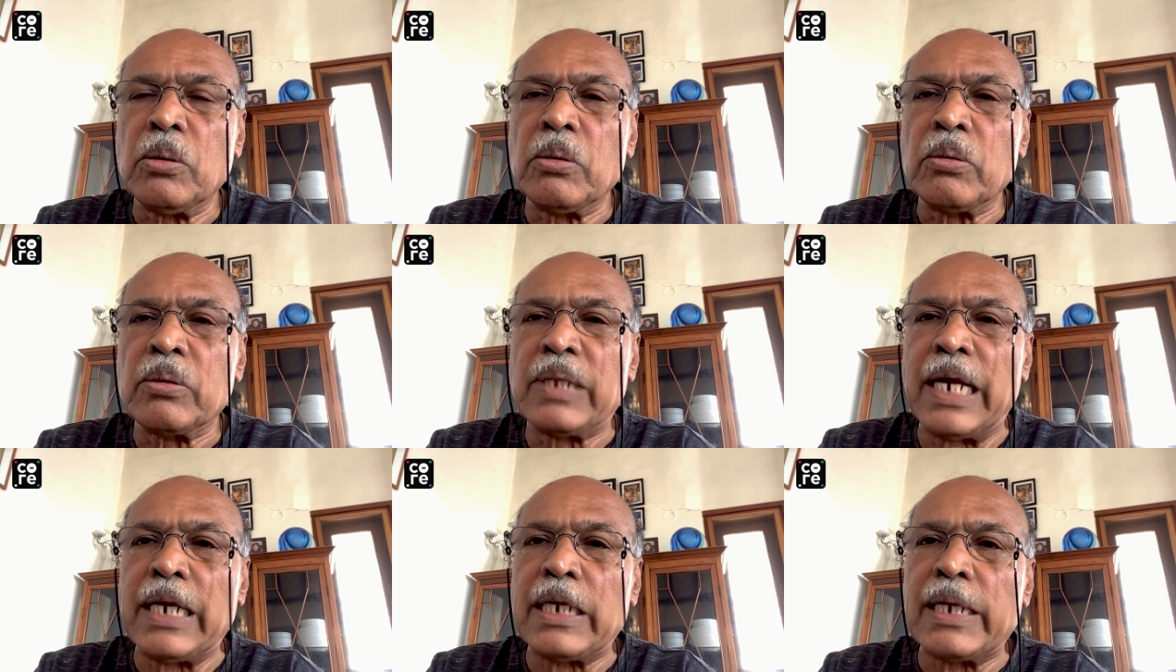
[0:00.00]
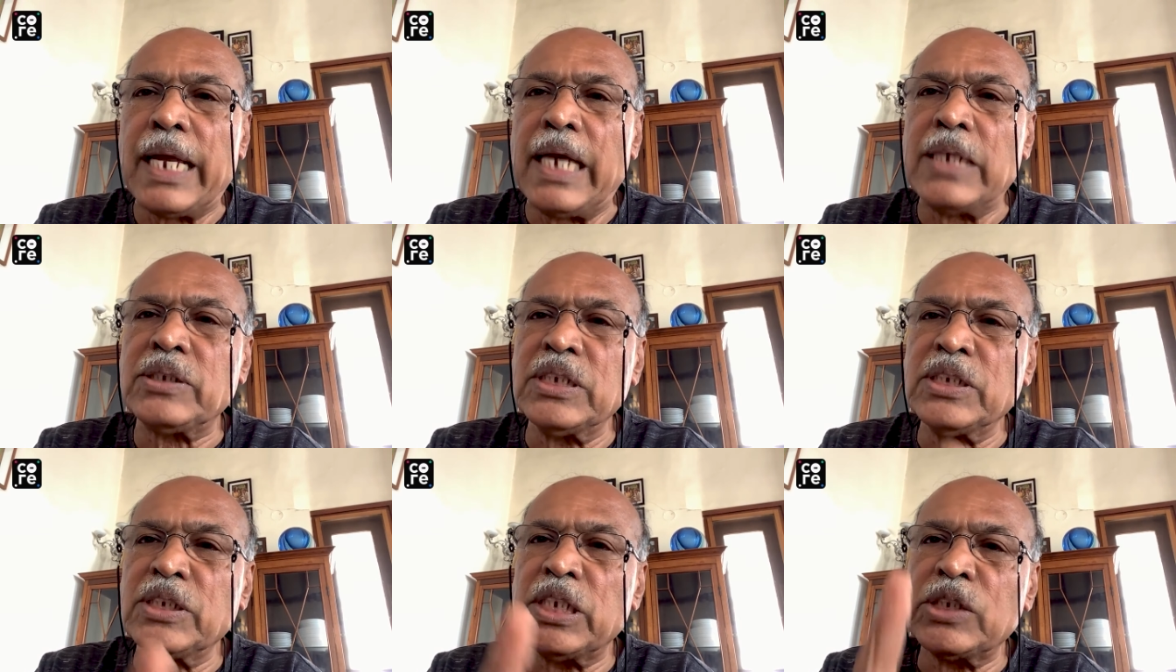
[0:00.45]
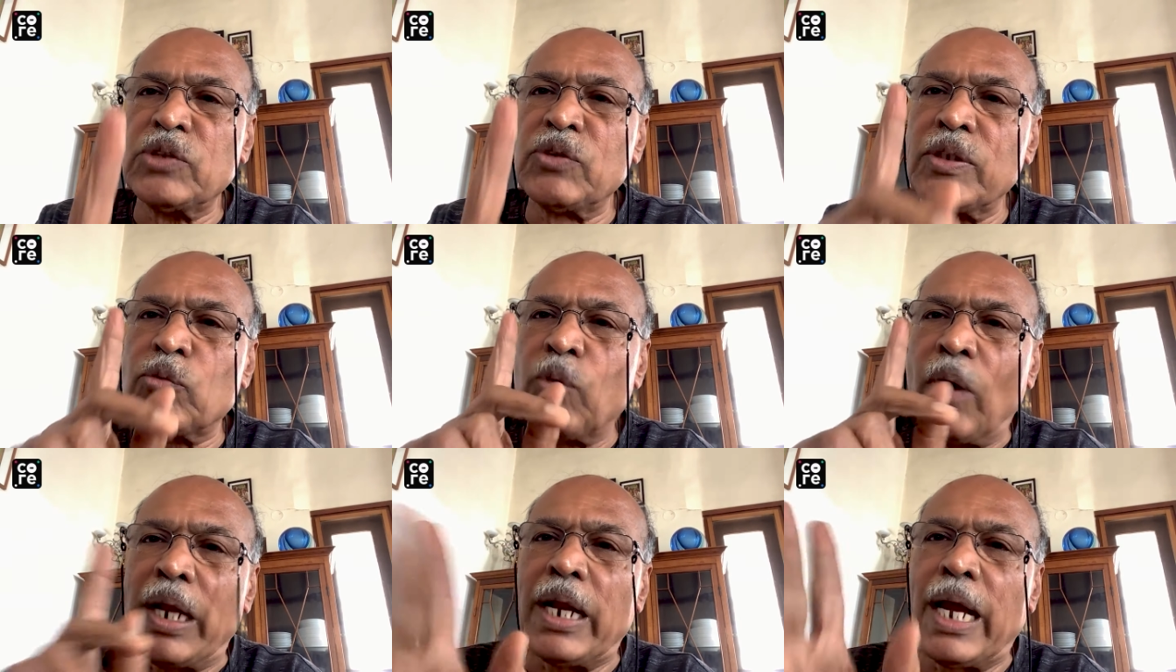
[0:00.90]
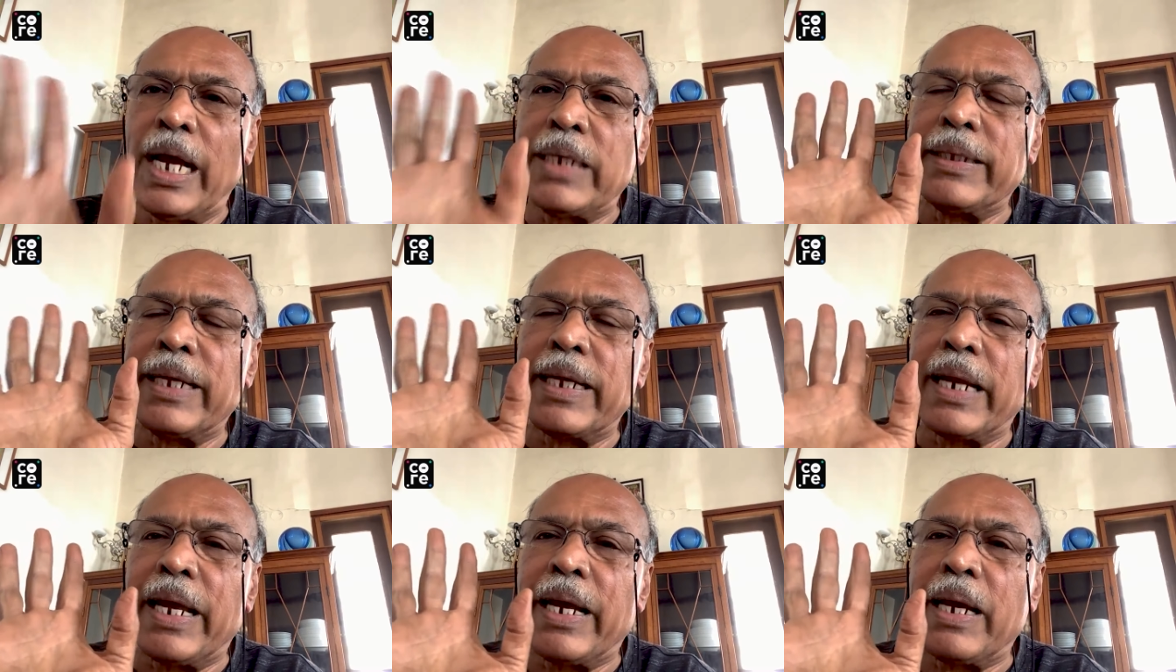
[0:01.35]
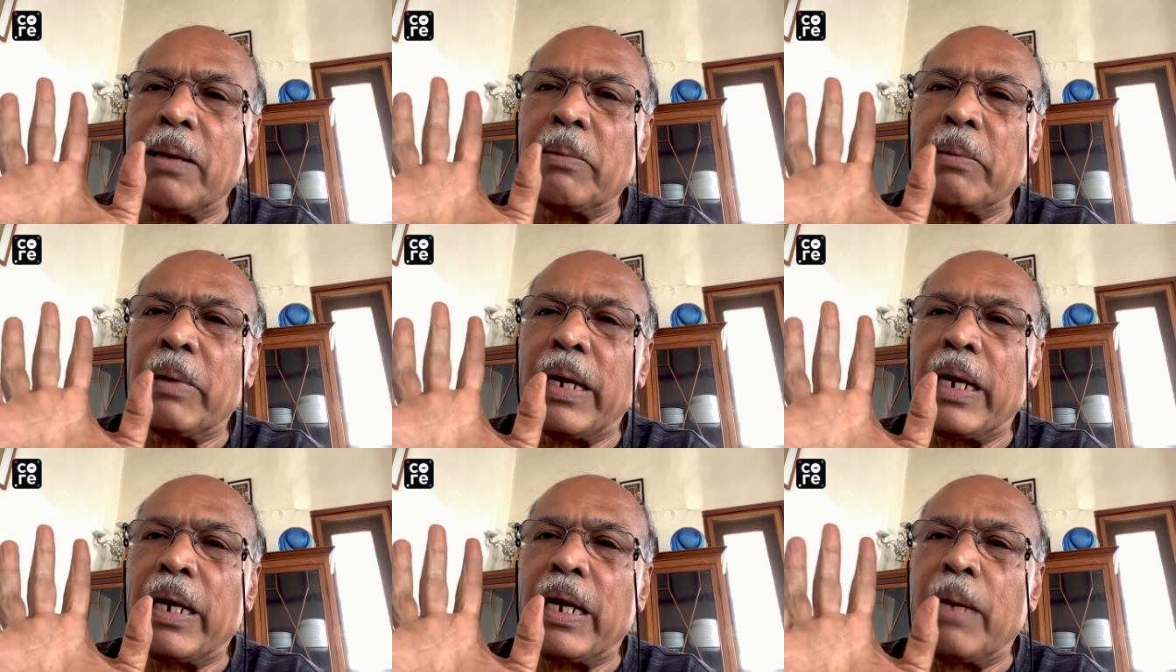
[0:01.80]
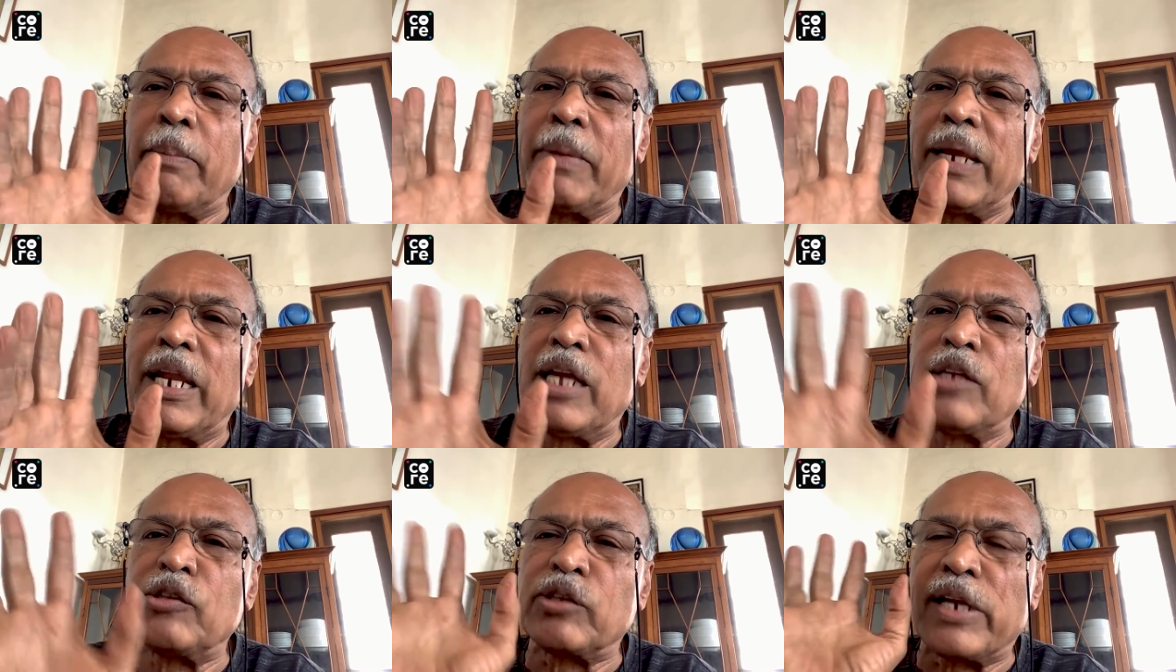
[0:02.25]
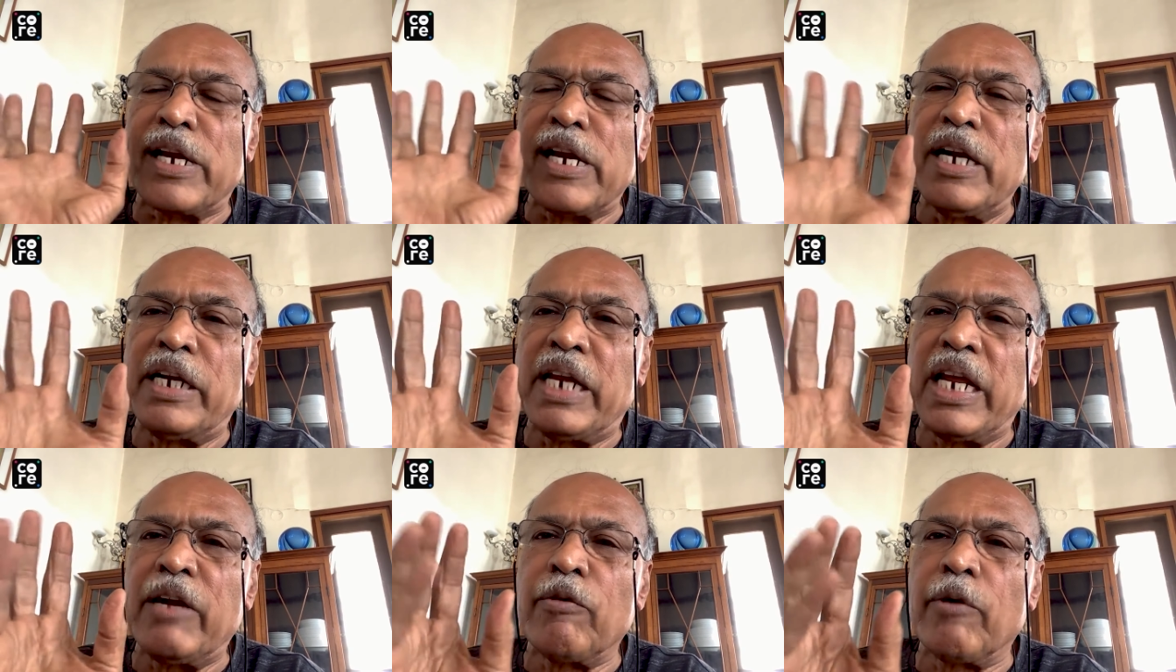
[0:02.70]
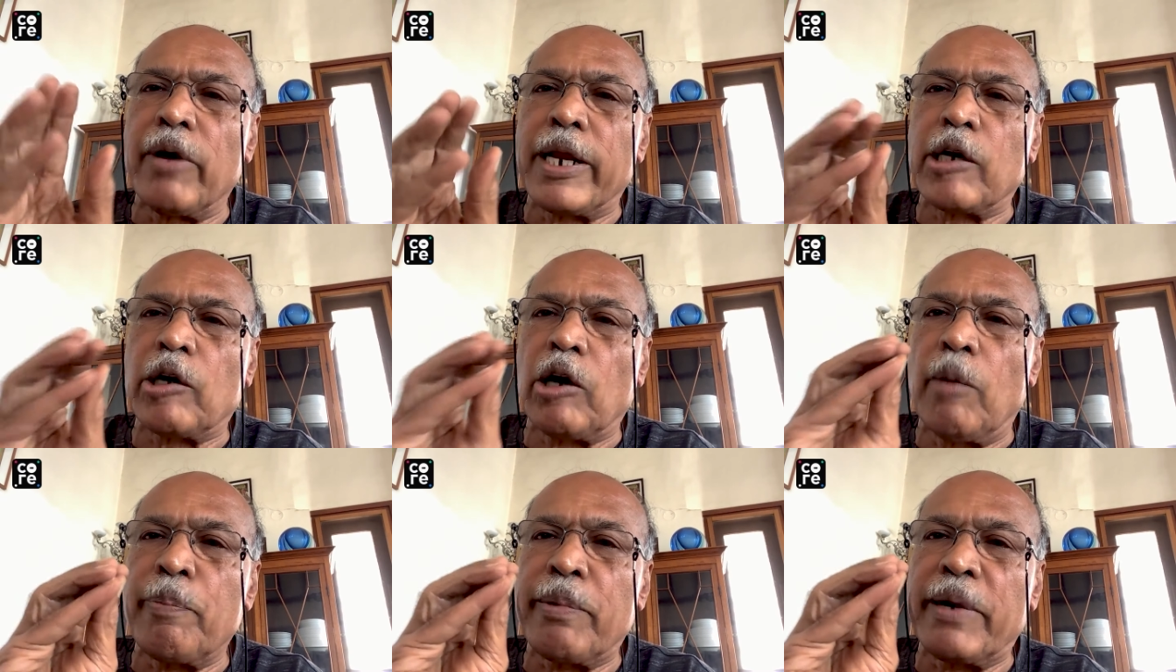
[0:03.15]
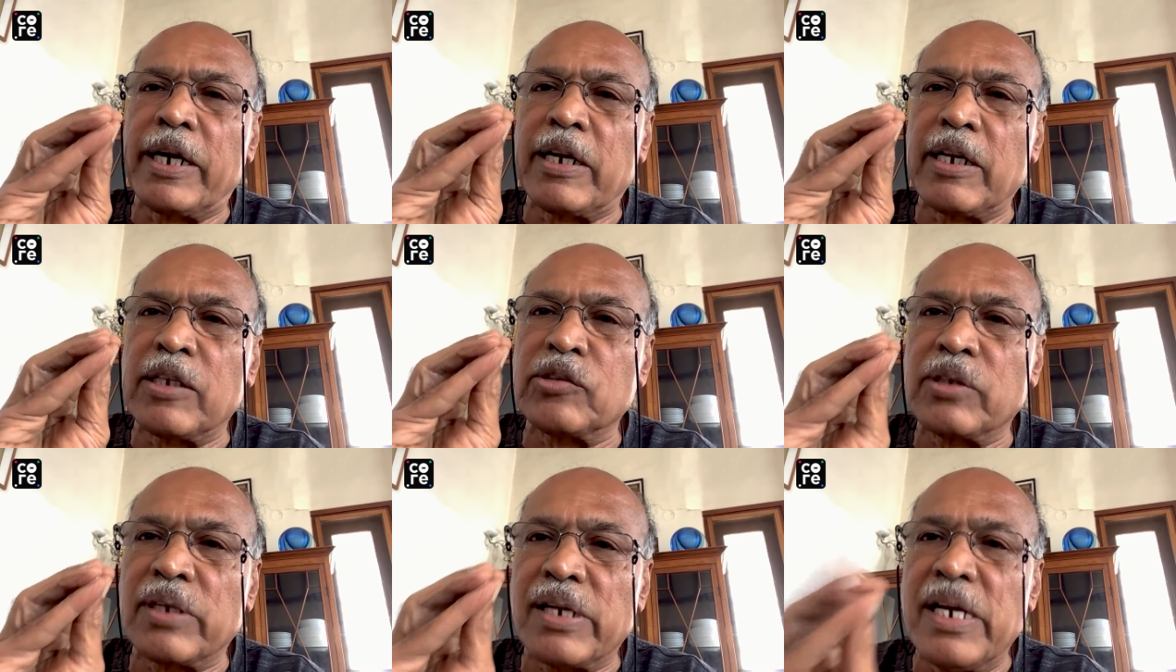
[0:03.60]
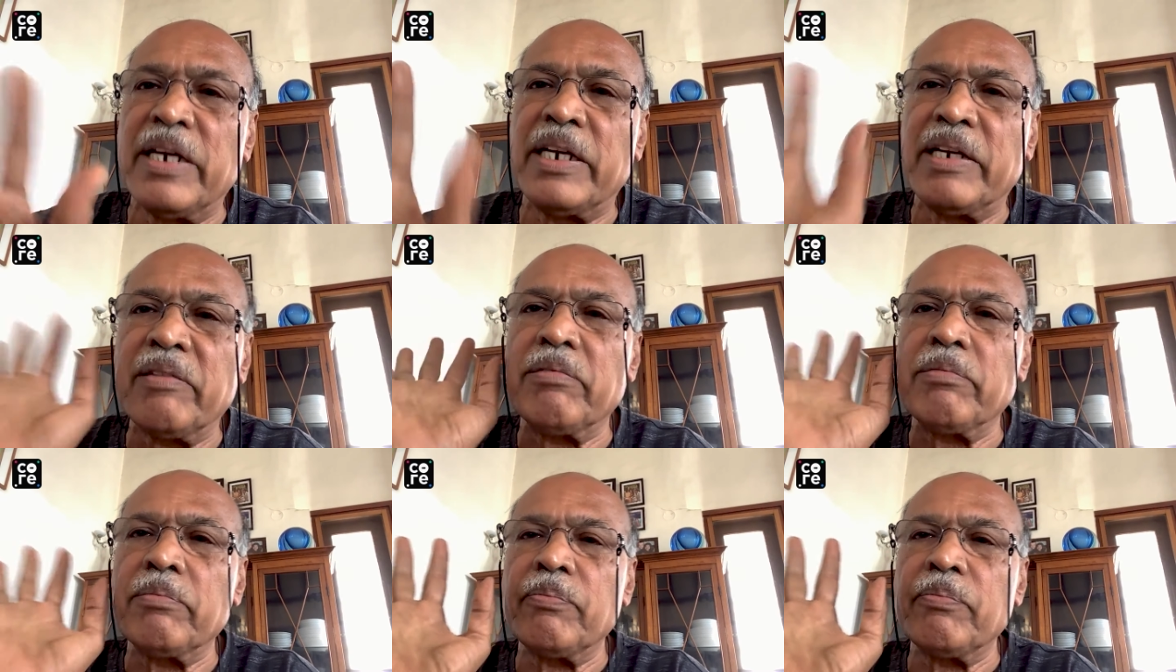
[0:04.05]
that license is with one either a, a M L A's relative or a corporator's relative,